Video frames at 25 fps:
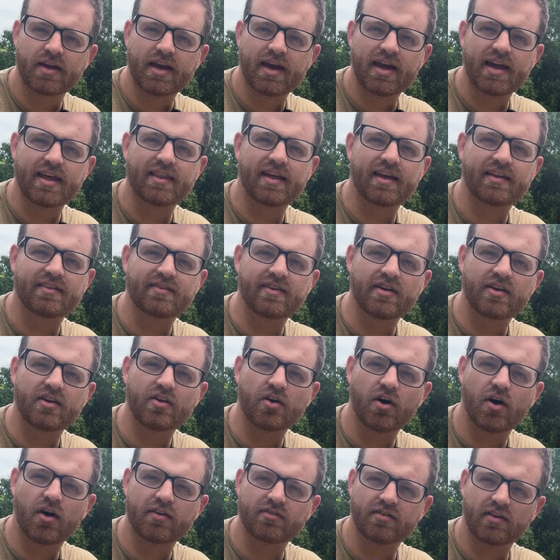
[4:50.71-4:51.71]
And that's going to
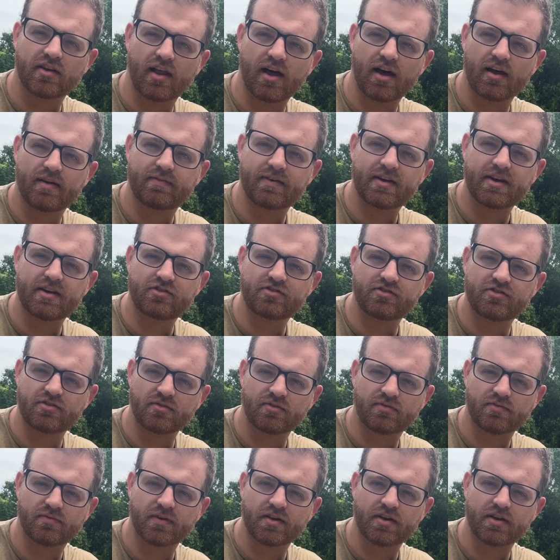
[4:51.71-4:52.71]
cause a lot of issues
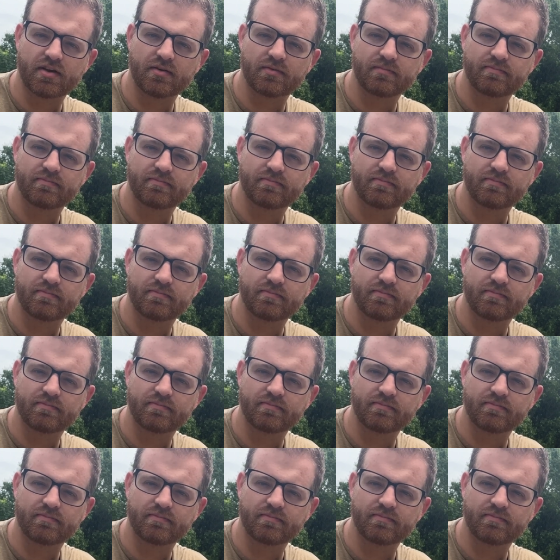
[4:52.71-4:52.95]
for you.